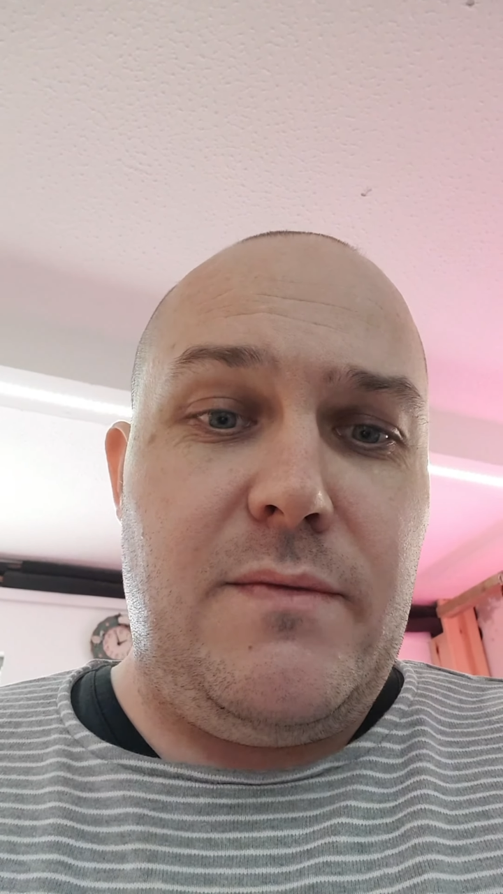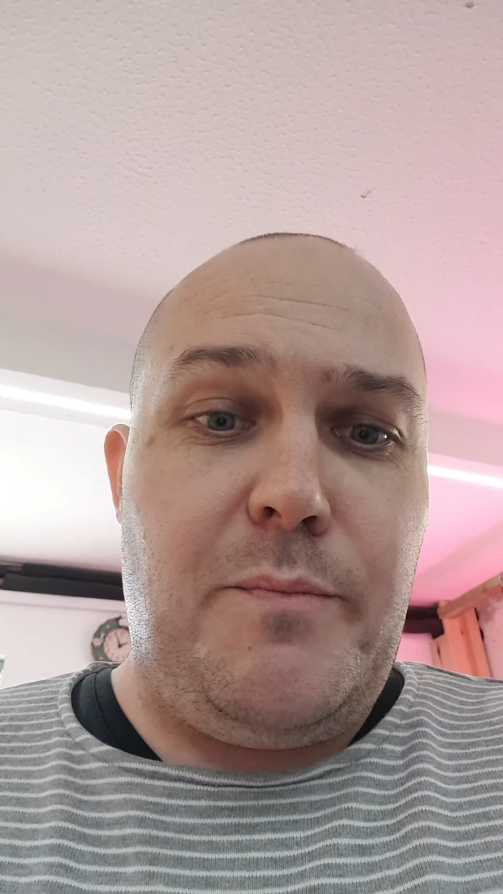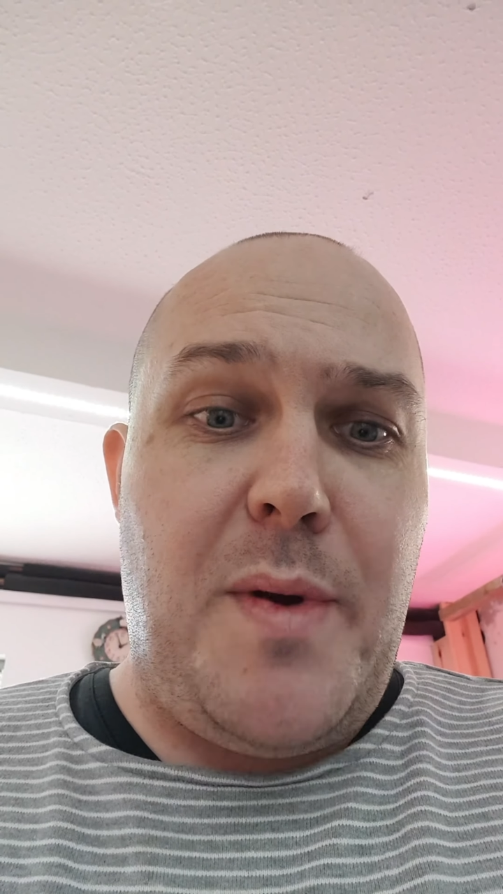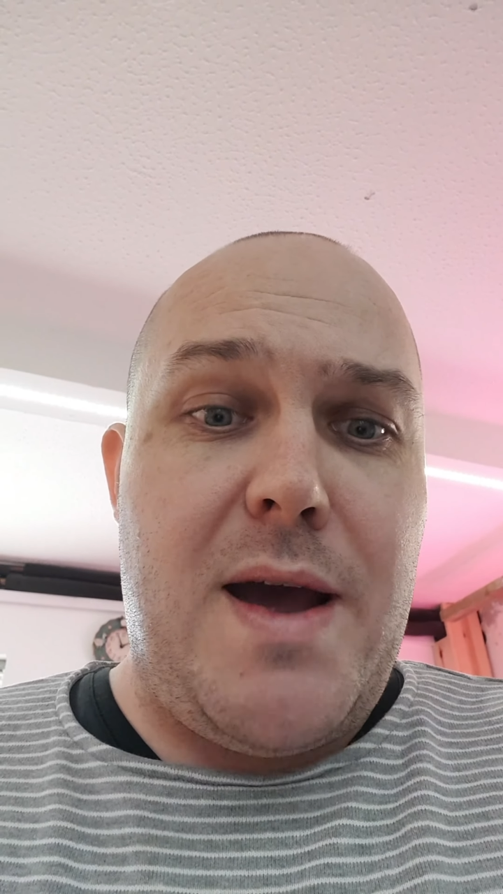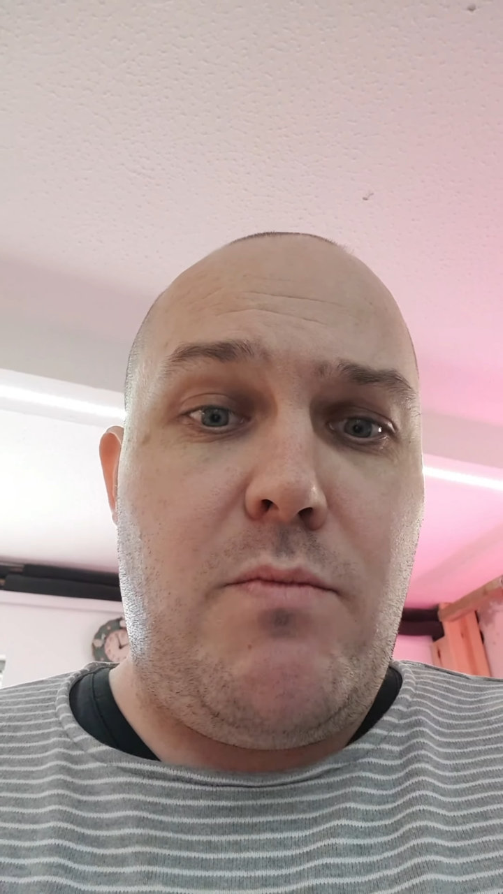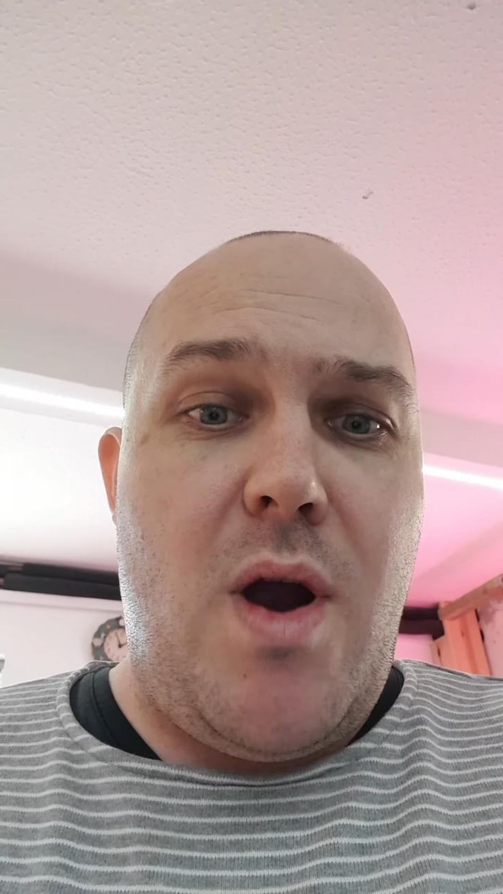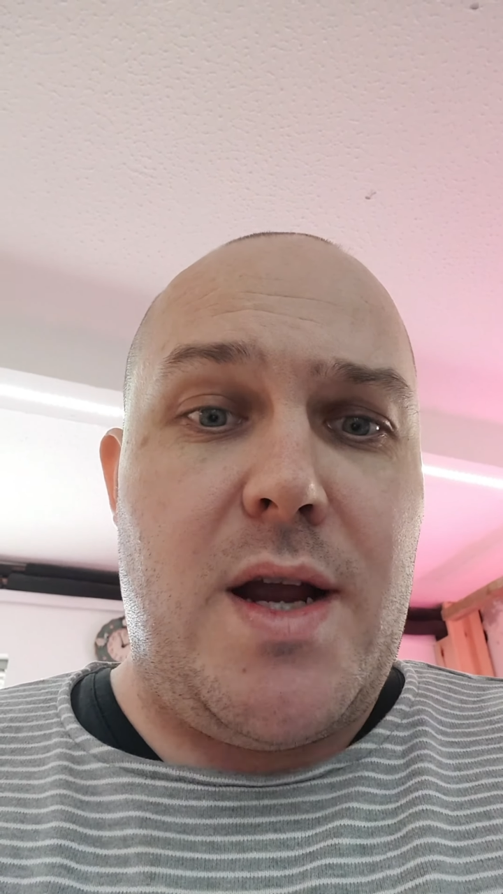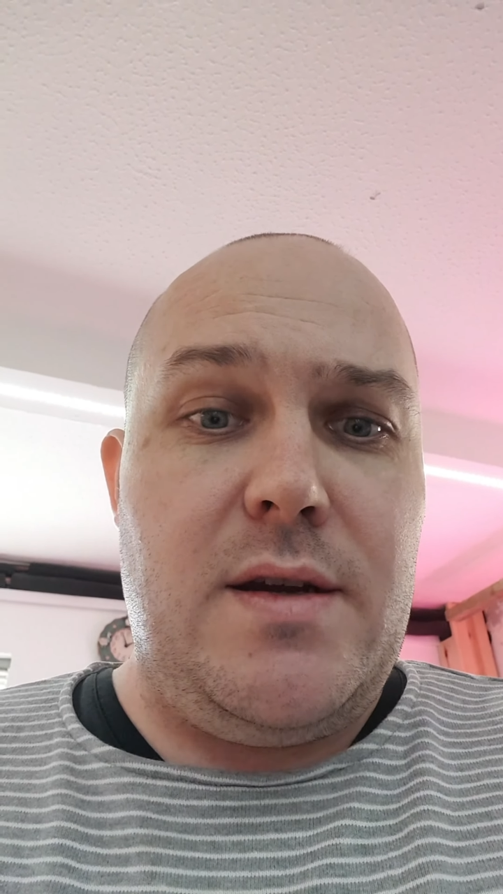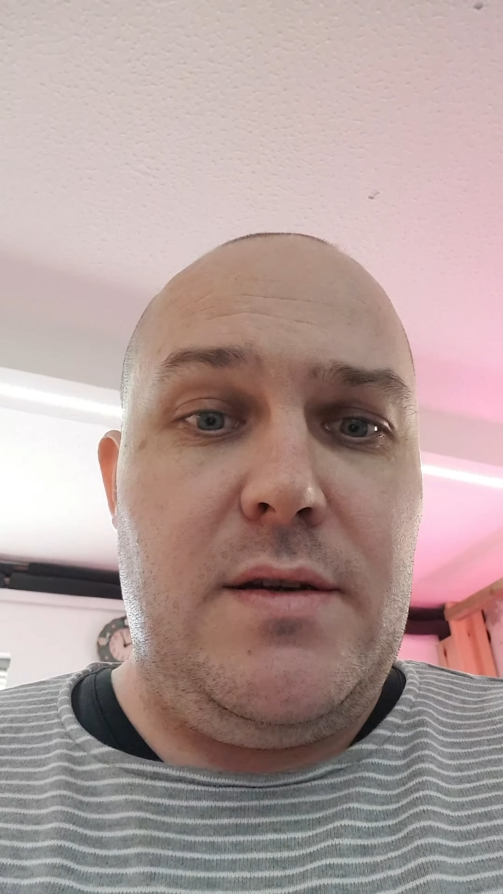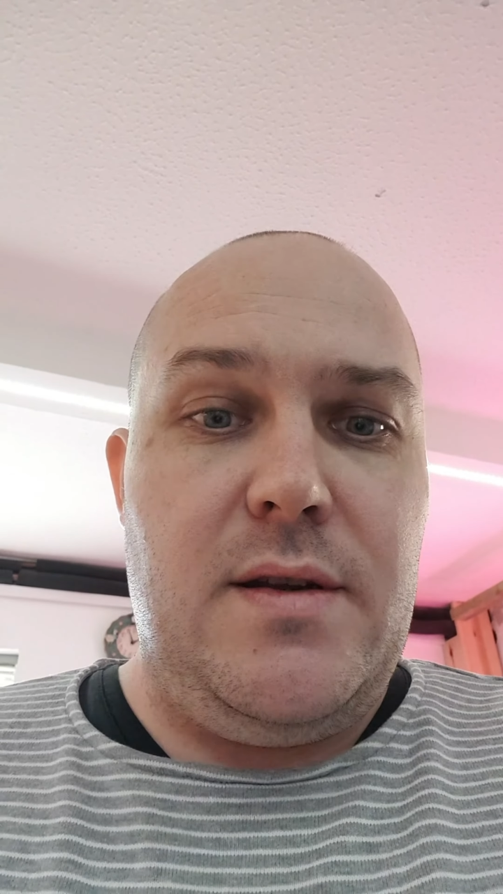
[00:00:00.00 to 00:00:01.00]

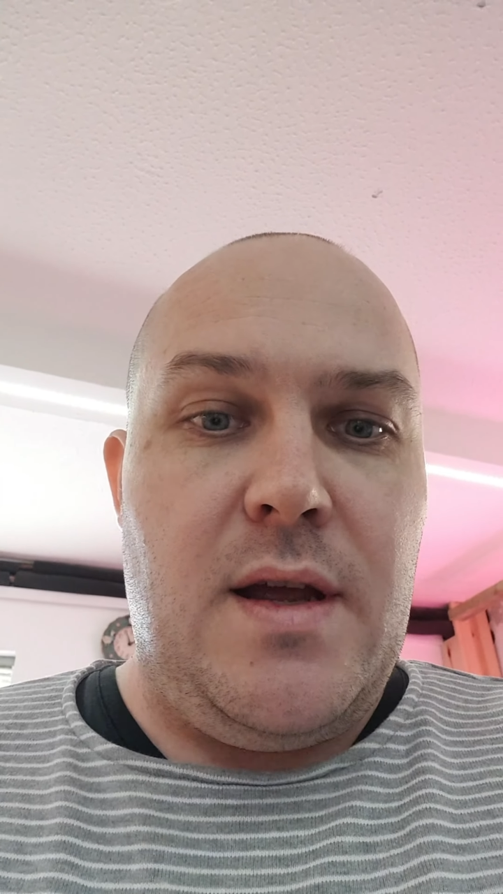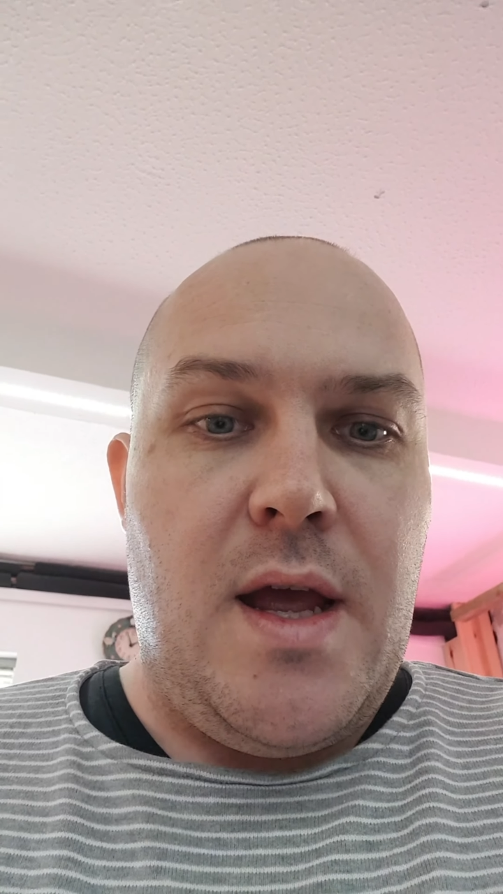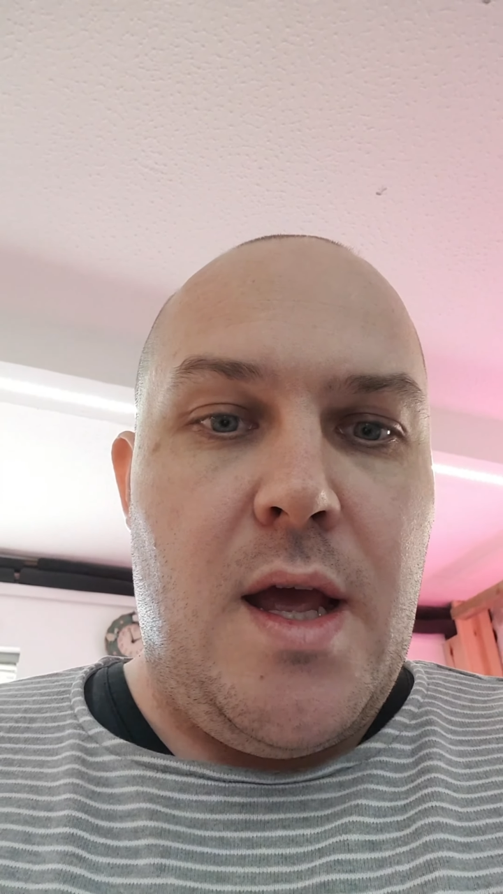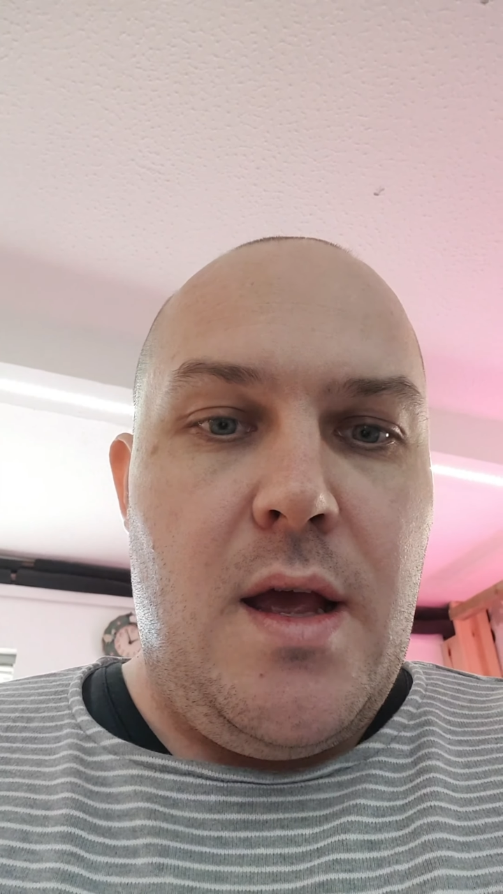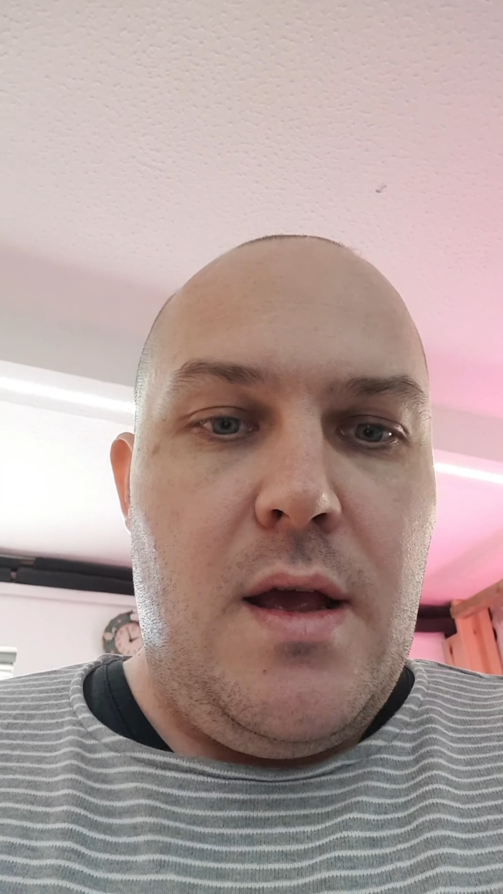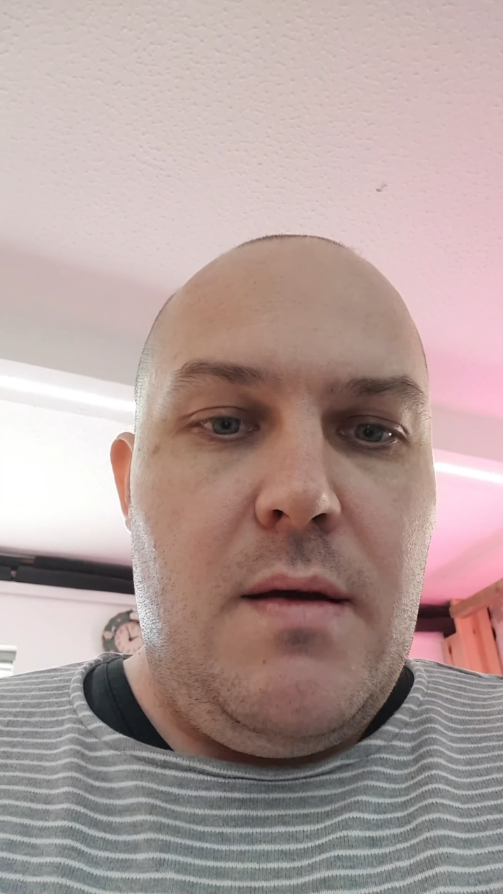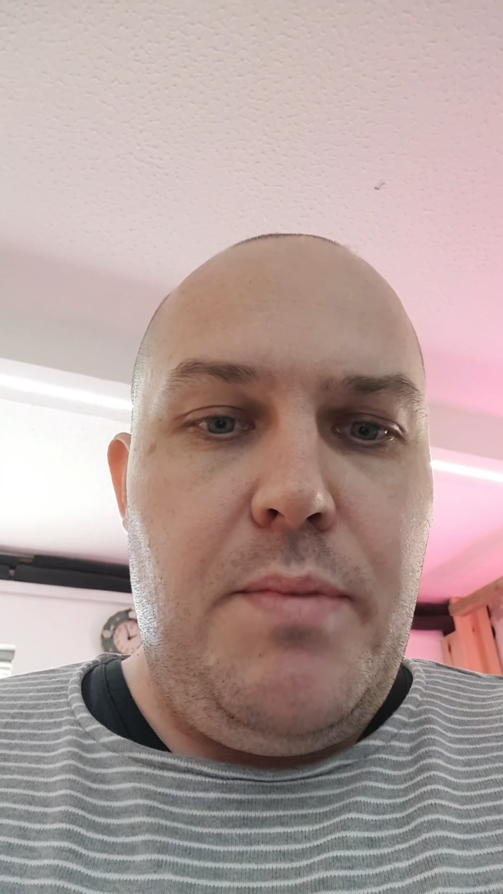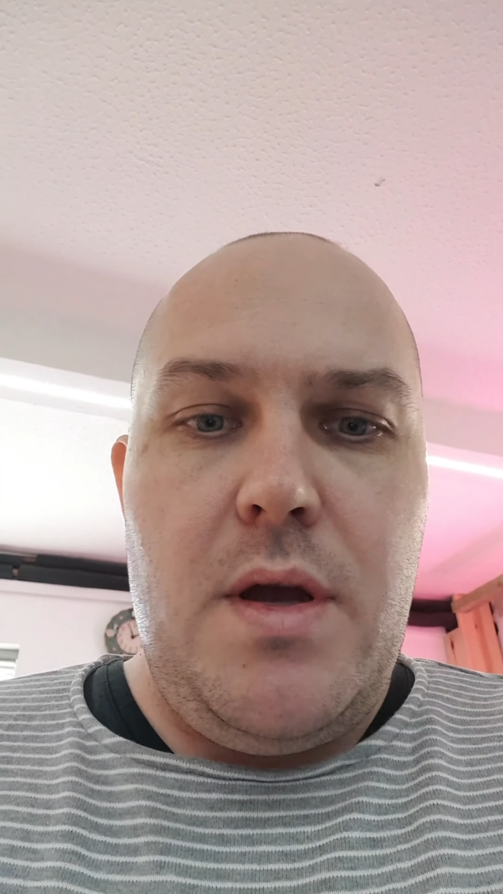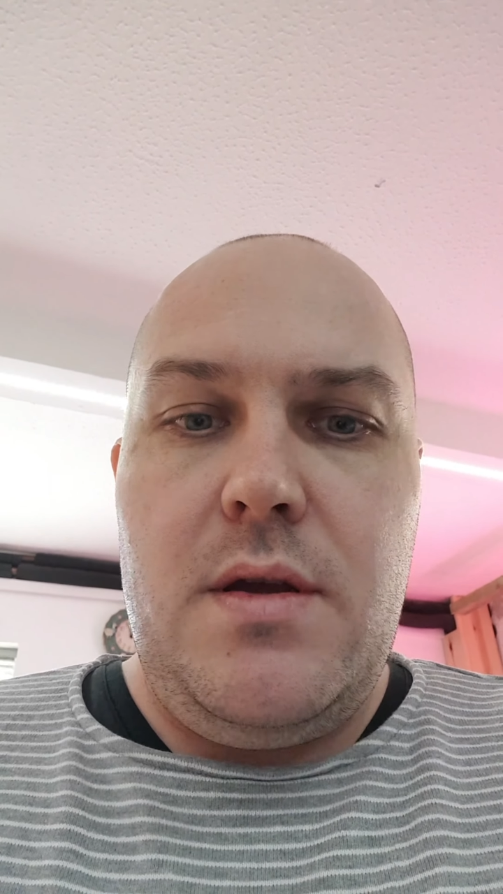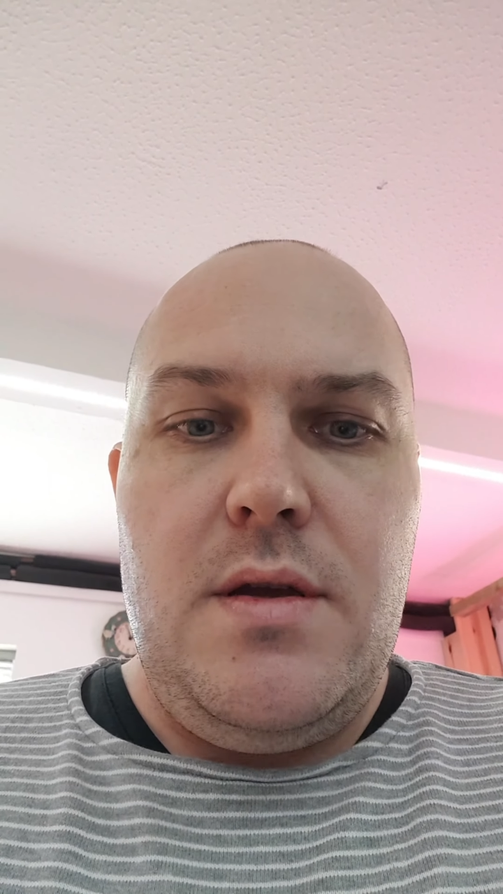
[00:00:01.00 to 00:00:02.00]
bandwagon,
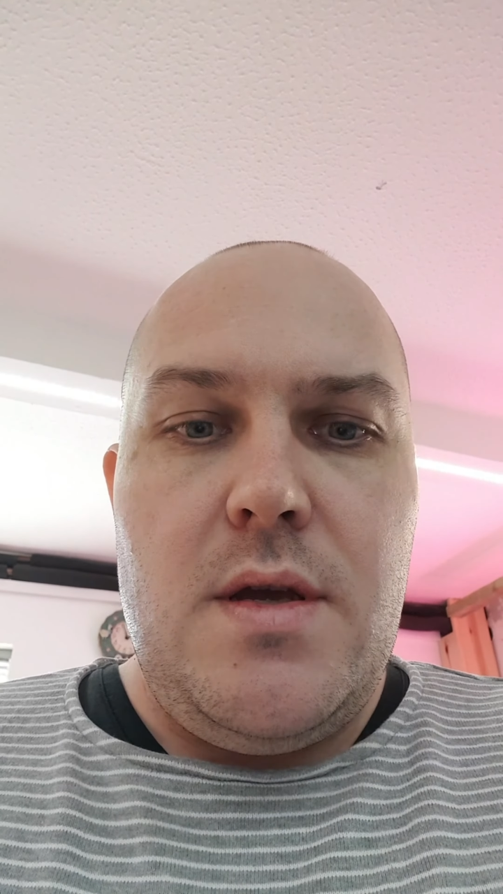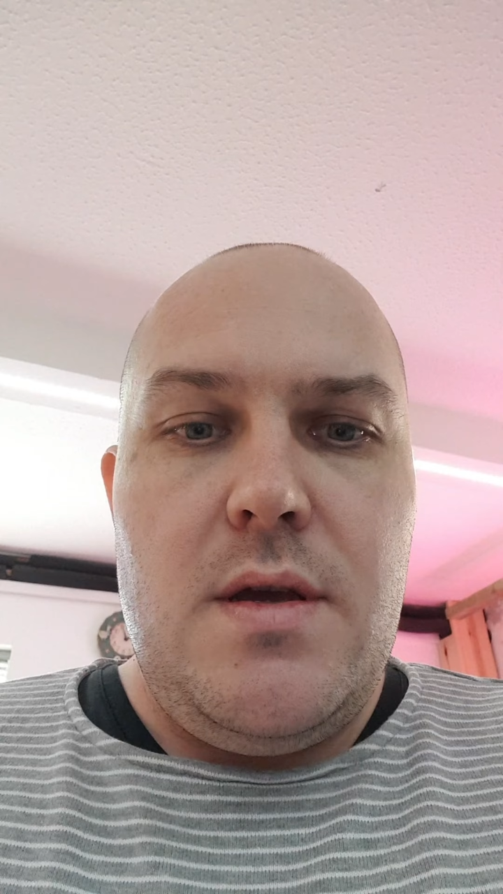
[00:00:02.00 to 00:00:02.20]
but